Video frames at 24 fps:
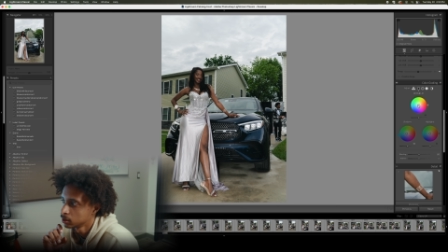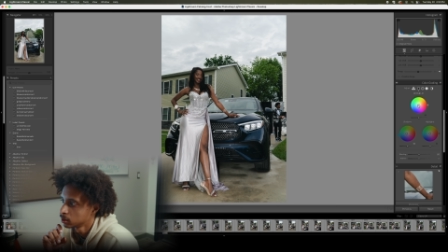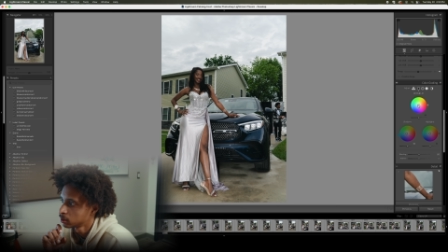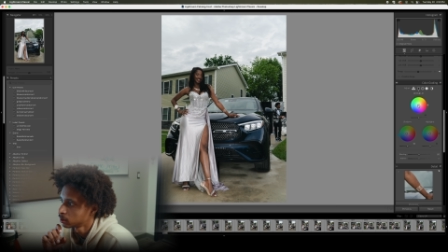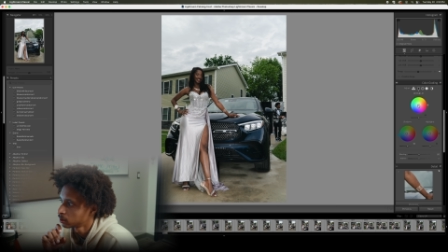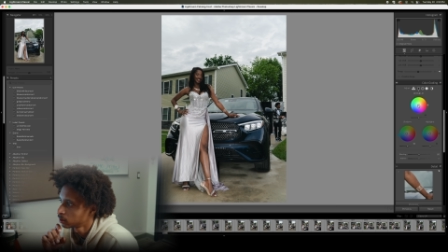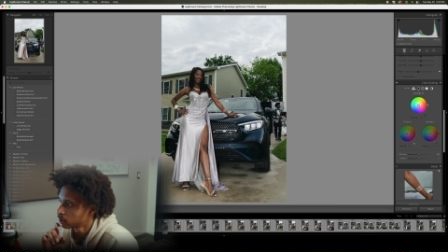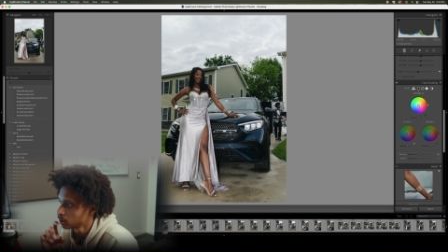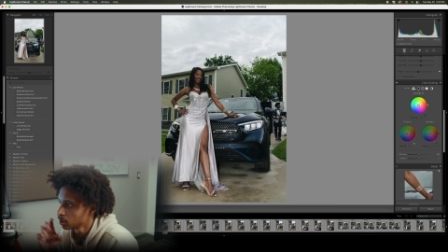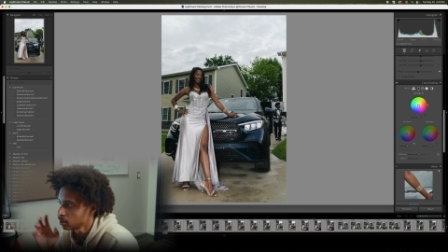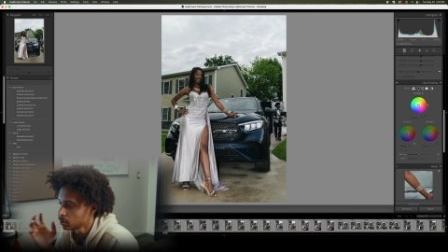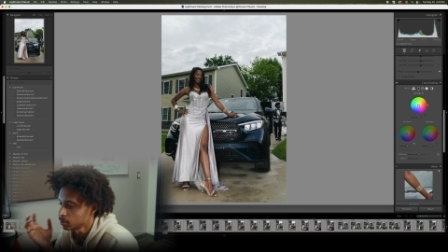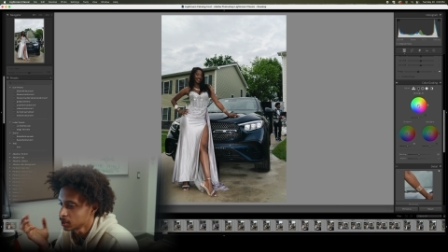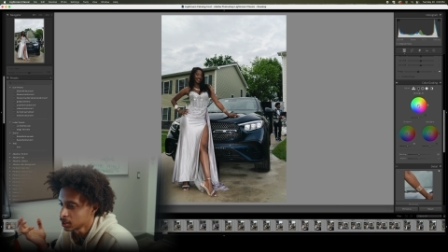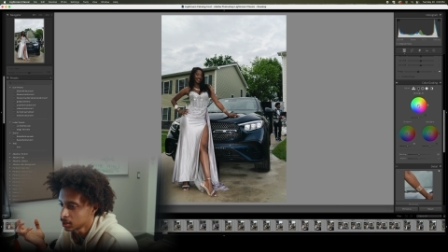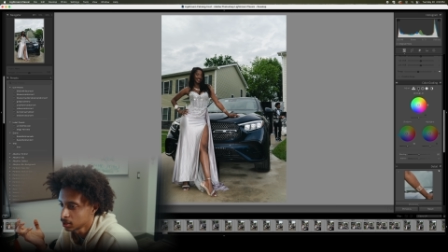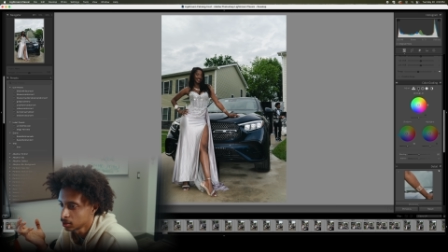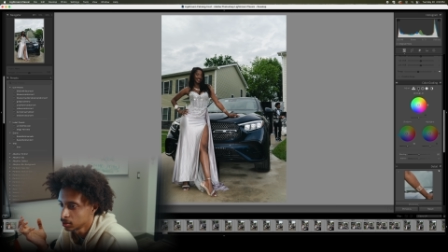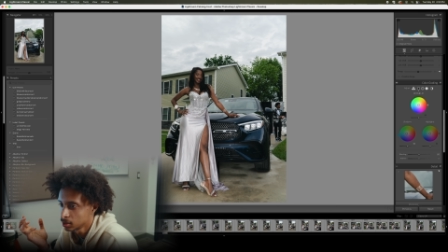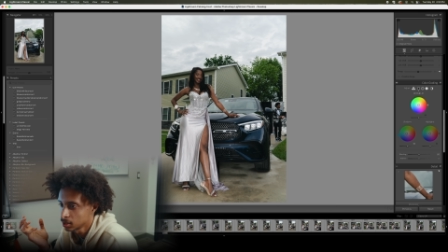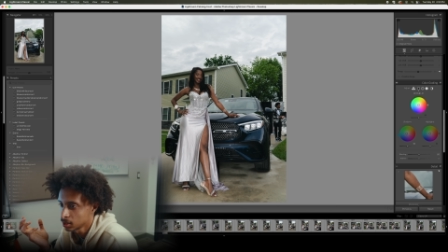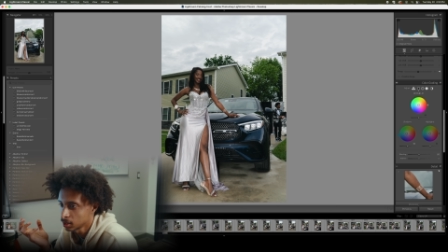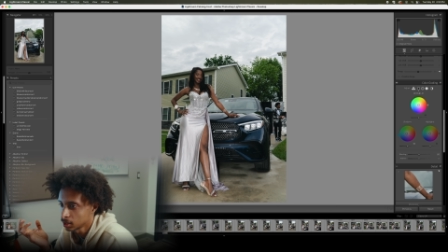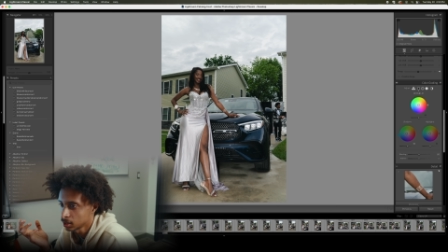since
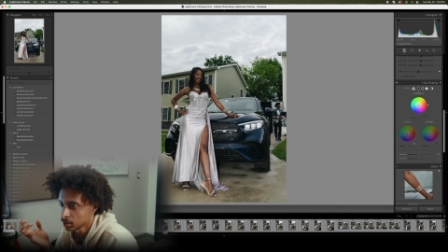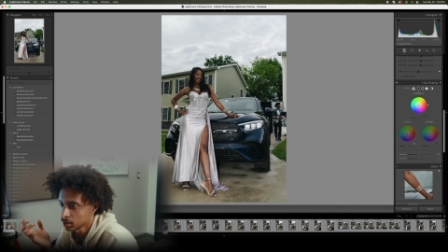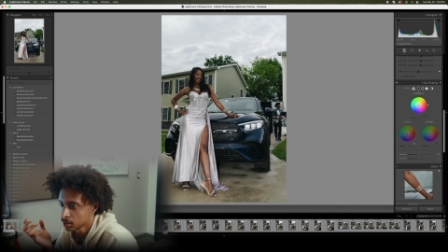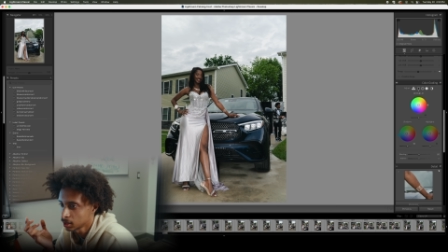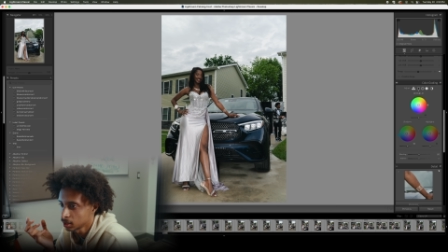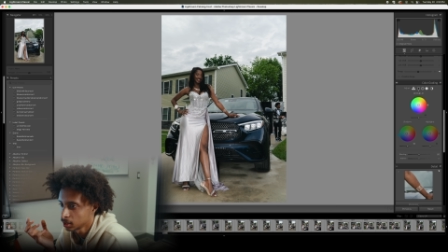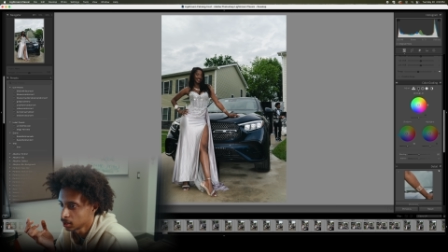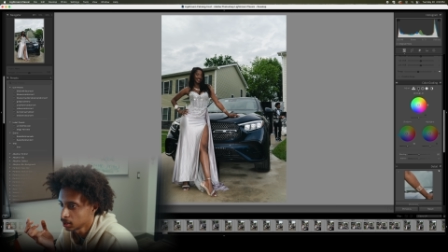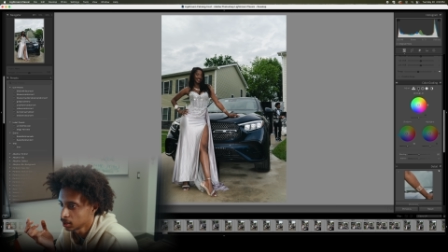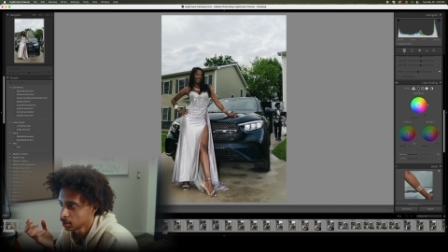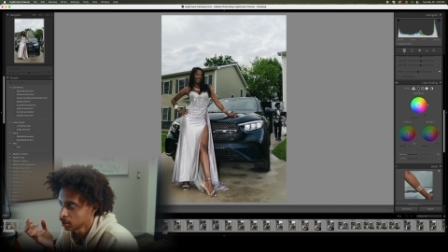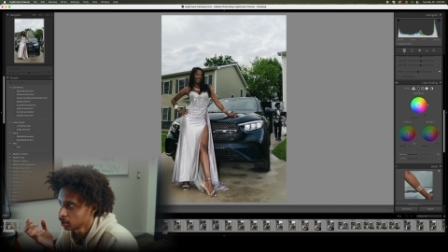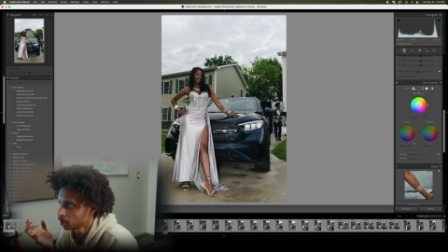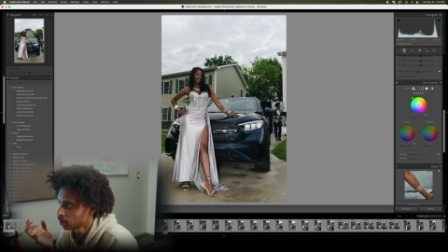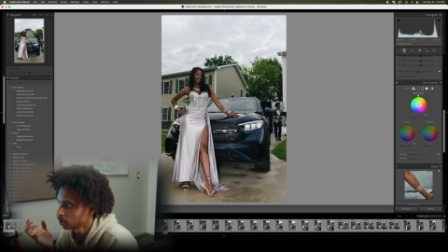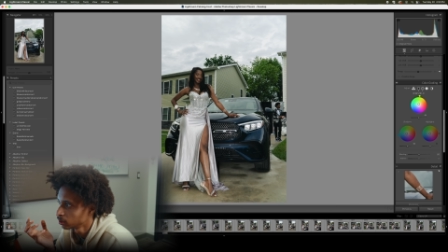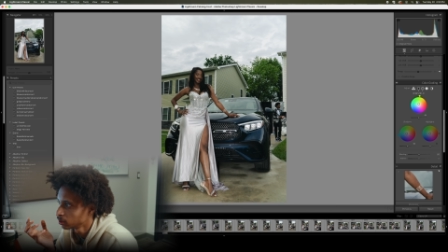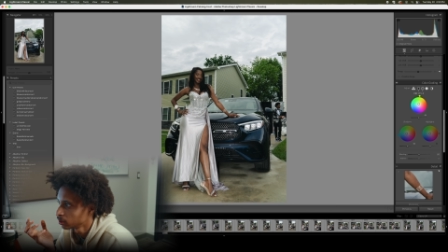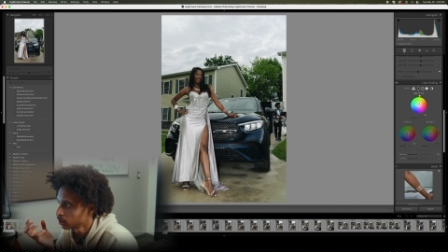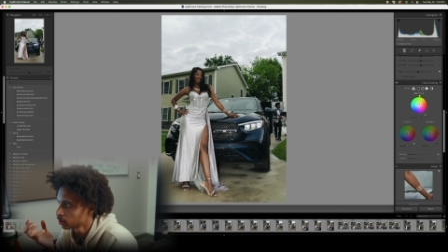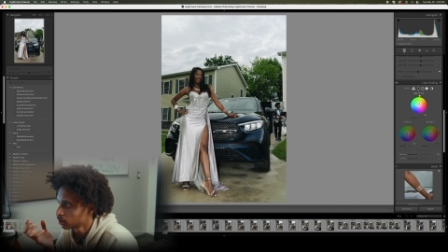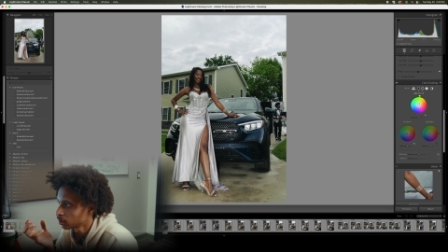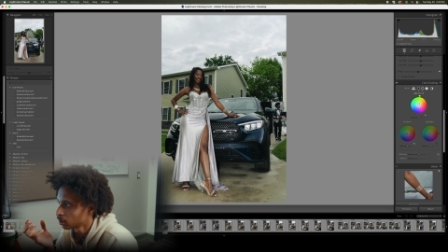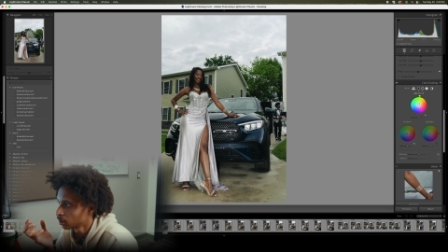midtones is like skin, I'll
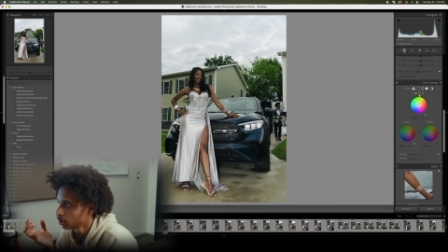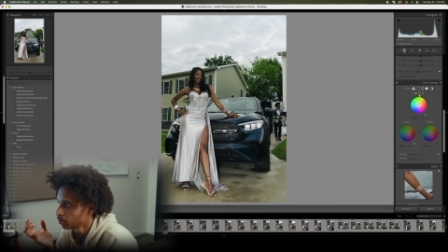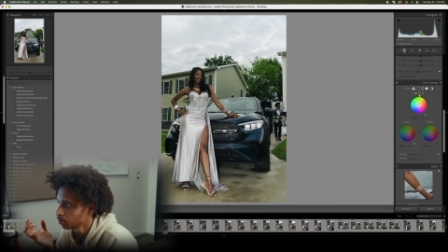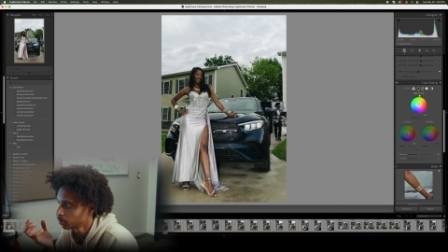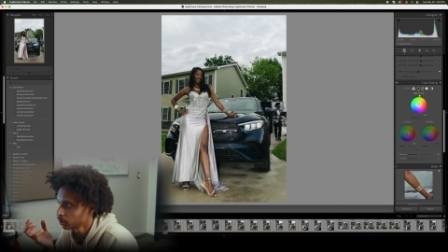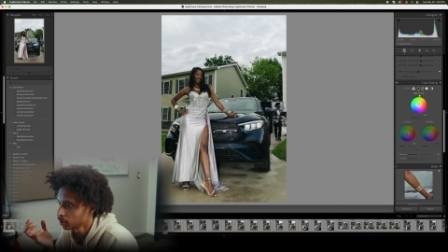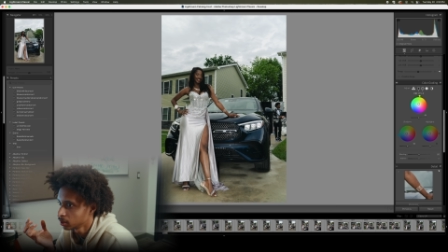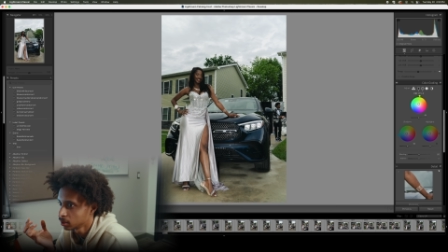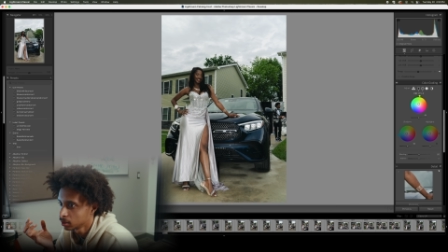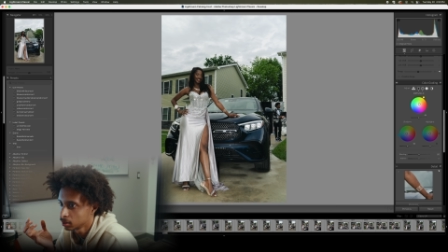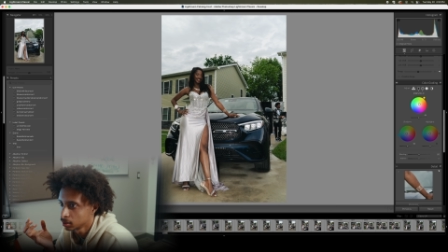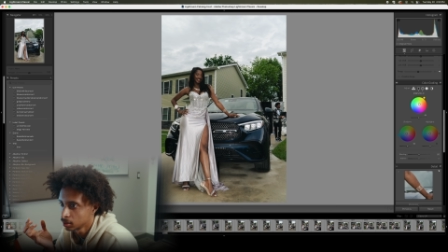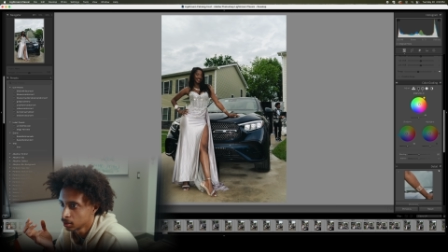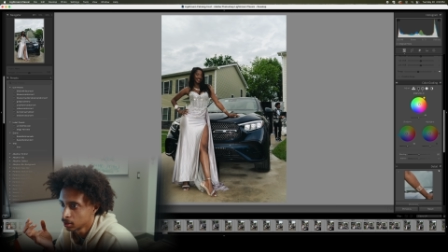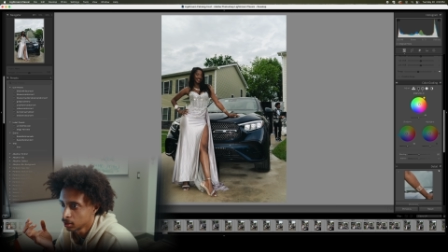just up it